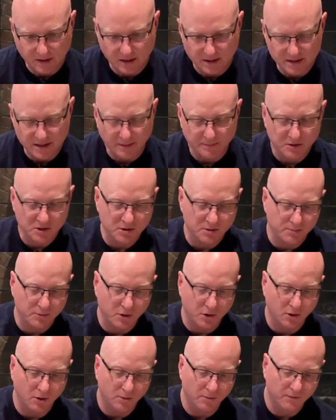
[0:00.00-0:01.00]
temperature
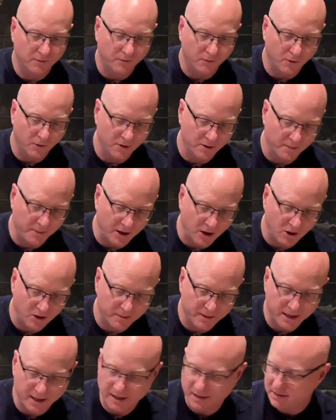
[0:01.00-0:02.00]
probe for the
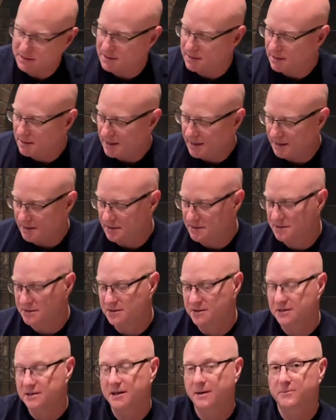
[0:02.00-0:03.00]
Powerbox. And this is
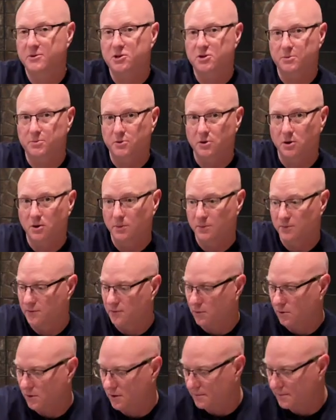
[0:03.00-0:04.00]
the temperature probe
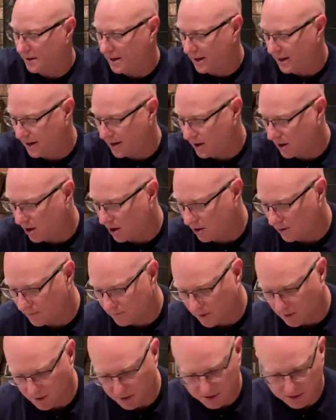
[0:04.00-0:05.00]
for my
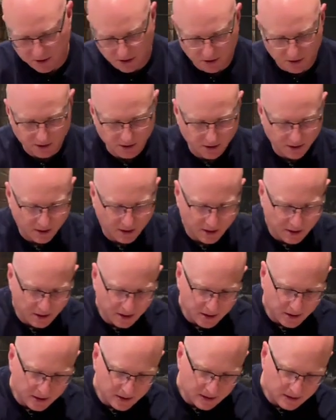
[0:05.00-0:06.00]
autofocuser.
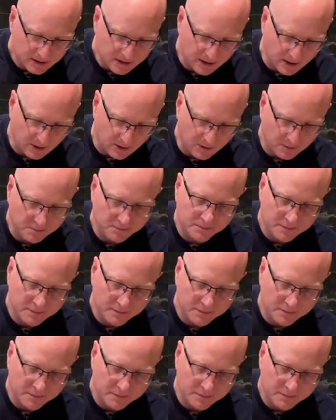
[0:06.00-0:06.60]
So